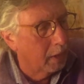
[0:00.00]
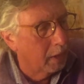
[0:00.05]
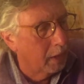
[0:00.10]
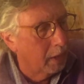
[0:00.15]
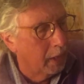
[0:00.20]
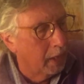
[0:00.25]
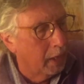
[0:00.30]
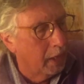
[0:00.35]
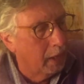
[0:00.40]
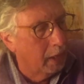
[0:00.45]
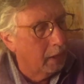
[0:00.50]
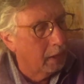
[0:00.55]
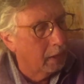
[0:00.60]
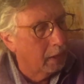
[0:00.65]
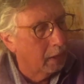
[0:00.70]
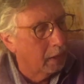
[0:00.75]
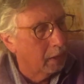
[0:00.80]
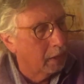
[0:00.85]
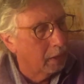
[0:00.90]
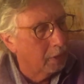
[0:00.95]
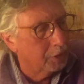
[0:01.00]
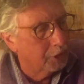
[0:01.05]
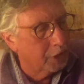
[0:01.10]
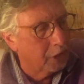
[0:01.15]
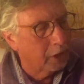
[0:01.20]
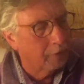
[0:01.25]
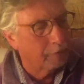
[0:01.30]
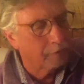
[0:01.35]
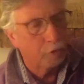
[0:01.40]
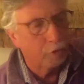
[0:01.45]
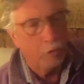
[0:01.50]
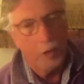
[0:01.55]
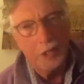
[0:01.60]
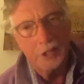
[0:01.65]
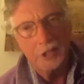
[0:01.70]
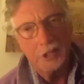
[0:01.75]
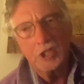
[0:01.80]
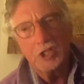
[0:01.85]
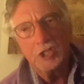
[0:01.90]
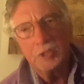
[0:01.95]
a set of
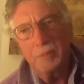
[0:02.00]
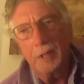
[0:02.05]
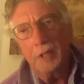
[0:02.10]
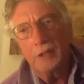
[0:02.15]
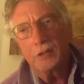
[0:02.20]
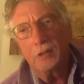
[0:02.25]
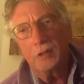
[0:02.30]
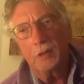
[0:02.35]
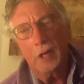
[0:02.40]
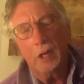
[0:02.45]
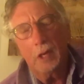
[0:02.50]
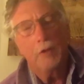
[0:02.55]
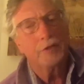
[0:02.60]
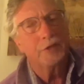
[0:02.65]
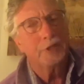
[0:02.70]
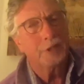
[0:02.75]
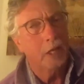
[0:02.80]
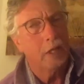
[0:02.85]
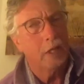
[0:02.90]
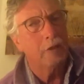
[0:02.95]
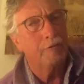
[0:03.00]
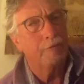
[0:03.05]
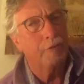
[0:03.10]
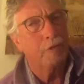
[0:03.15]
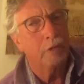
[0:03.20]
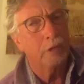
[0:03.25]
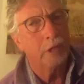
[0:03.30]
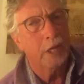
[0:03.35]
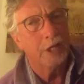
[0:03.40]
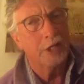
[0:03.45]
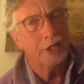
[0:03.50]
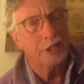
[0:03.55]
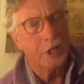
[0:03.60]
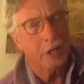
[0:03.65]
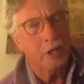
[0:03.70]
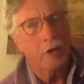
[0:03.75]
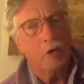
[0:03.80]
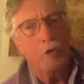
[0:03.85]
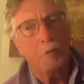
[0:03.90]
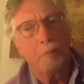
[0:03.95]
crisis mental health telephone lines that
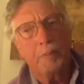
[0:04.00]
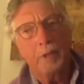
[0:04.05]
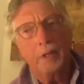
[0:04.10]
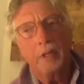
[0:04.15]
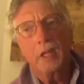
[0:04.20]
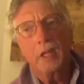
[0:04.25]
are open